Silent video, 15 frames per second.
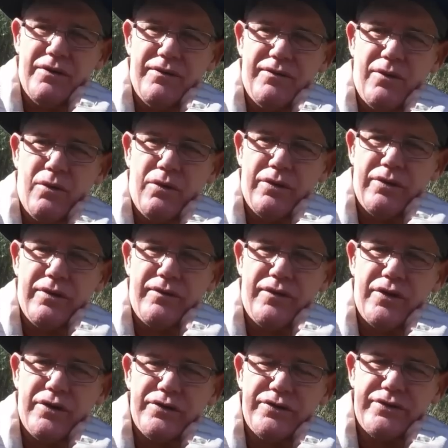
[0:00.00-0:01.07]
for the
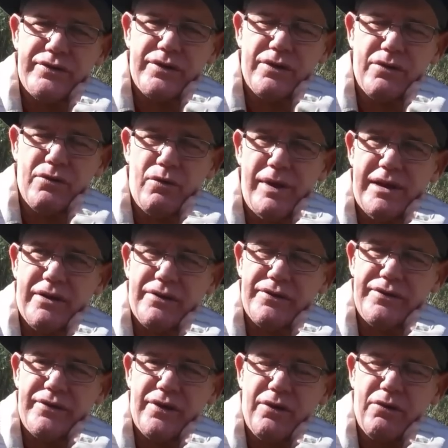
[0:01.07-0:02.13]
first week or
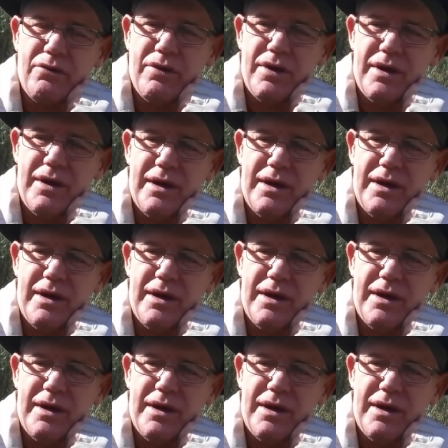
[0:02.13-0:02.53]
so,